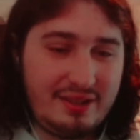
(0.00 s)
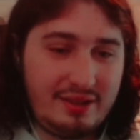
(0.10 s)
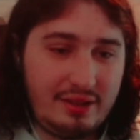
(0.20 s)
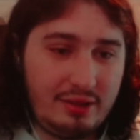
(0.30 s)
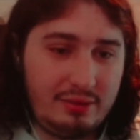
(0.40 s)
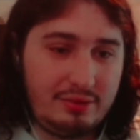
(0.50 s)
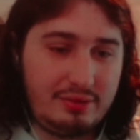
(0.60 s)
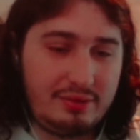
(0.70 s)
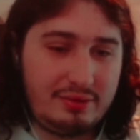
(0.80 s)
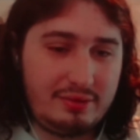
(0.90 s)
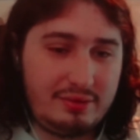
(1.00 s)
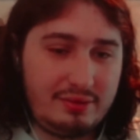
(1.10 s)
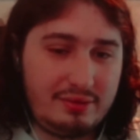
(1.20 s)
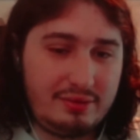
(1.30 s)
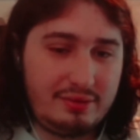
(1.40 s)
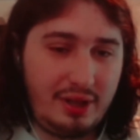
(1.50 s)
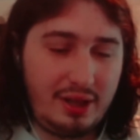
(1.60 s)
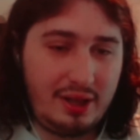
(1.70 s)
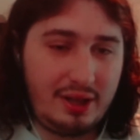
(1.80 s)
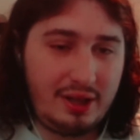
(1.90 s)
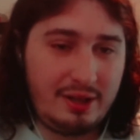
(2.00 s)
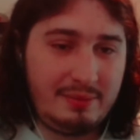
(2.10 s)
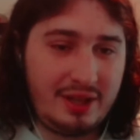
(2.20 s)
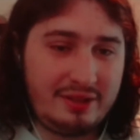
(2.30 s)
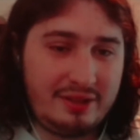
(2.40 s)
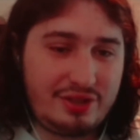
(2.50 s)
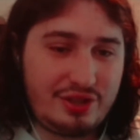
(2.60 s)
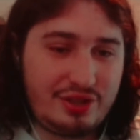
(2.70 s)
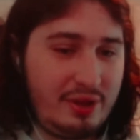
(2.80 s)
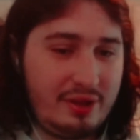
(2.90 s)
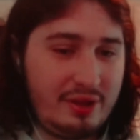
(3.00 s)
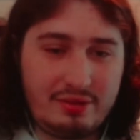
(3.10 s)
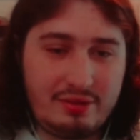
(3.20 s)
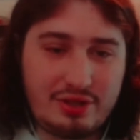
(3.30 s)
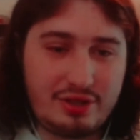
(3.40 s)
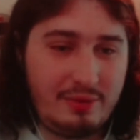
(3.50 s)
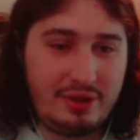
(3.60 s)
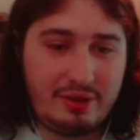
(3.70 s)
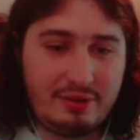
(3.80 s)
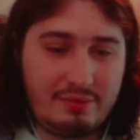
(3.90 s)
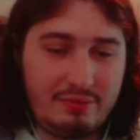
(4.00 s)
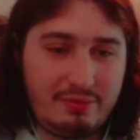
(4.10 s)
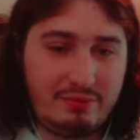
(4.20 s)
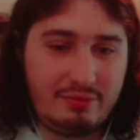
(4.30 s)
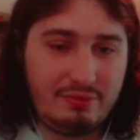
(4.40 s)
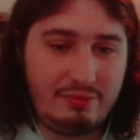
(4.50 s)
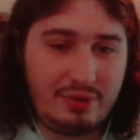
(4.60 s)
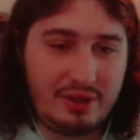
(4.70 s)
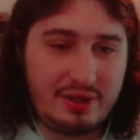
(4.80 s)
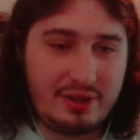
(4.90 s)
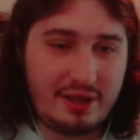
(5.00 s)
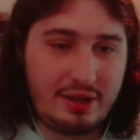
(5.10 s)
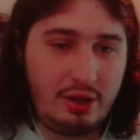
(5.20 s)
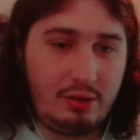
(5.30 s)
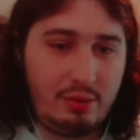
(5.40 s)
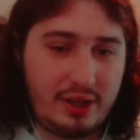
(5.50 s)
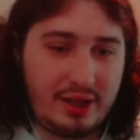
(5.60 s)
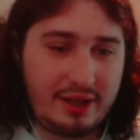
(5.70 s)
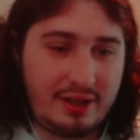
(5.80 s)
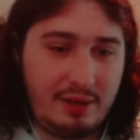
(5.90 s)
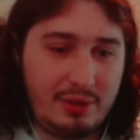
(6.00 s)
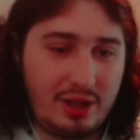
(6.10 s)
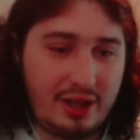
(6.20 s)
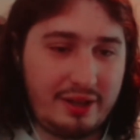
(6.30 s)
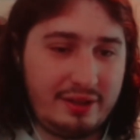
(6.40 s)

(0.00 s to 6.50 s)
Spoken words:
Oh. Come on. Show me the release date. Oh, God. Come on.